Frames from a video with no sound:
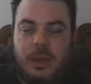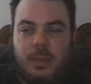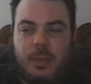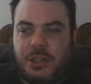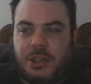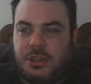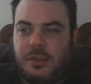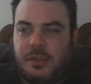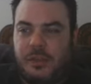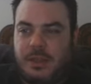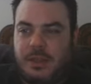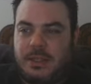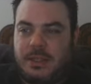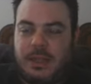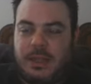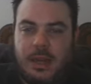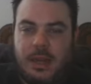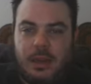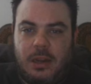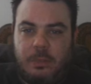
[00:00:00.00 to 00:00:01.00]
I'm not sure if he does
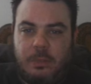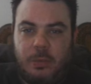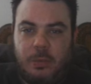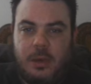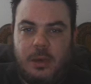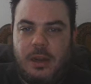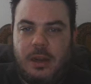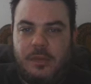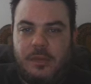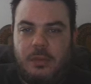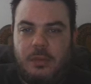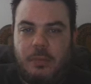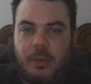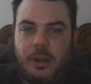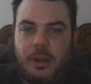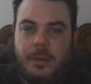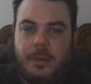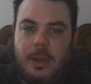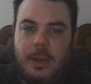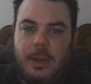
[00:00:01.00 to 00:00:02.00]
stand up or whatever, but